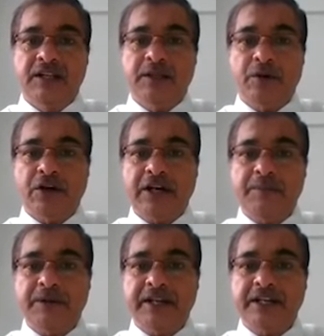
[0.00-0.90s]
The product
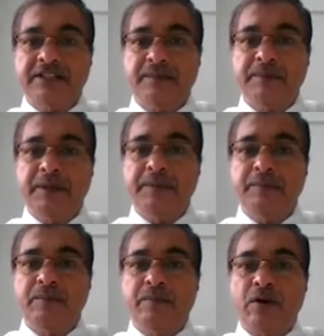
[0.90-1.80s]
liability action may
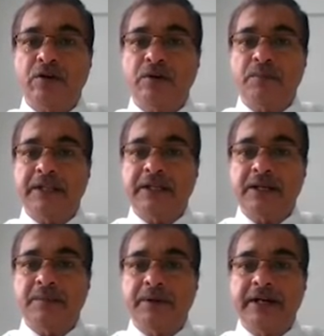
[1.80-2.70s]
be brought by the
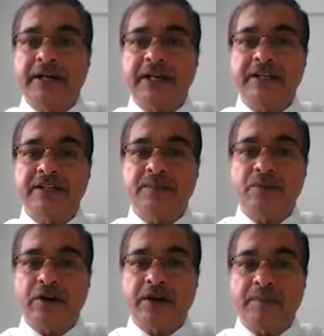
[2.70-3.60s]
complainant against the
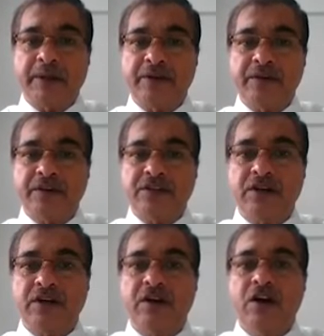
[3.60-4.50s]
product
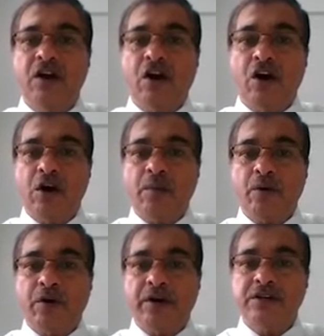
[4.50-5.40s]
manufacturer or
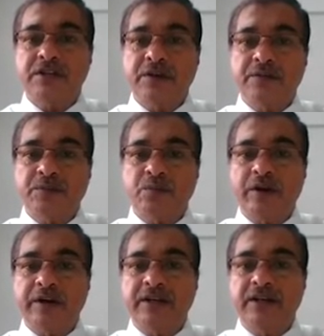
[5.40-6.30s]
product service
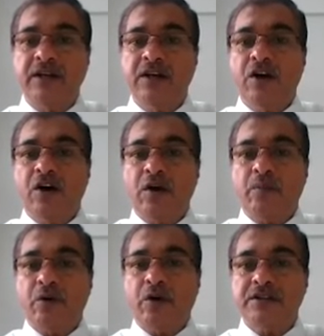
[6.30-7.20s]
provider or
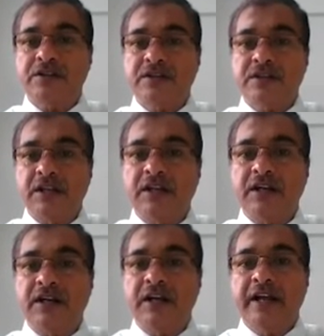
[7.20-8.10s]
product
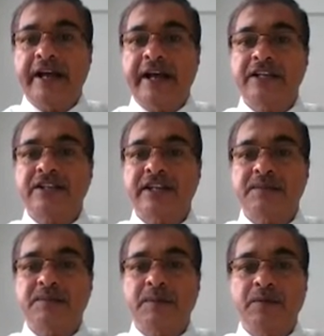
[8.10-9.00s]
seller, as
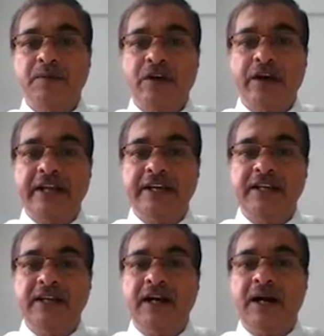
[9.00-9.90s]
case may be, for
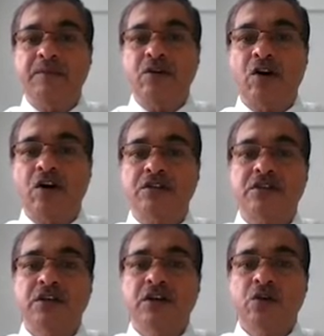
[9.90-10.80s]
any harm
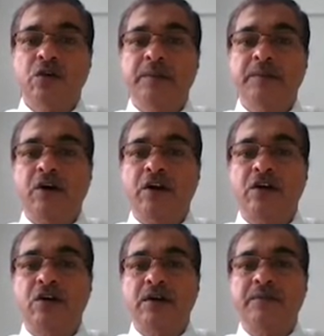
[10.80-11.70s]
caused to him on
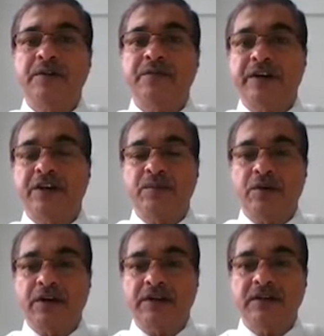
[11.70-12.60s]
account of defective
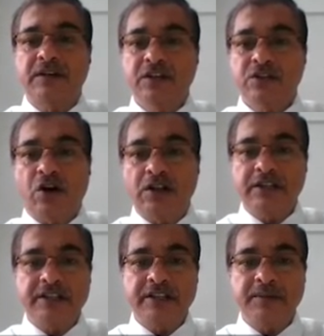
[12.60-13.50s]
product. So all
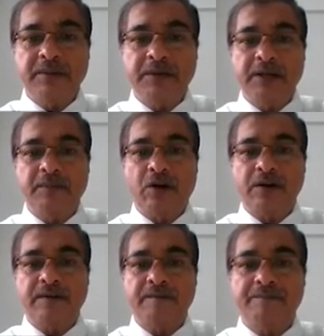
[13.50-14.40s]
the three people have brought.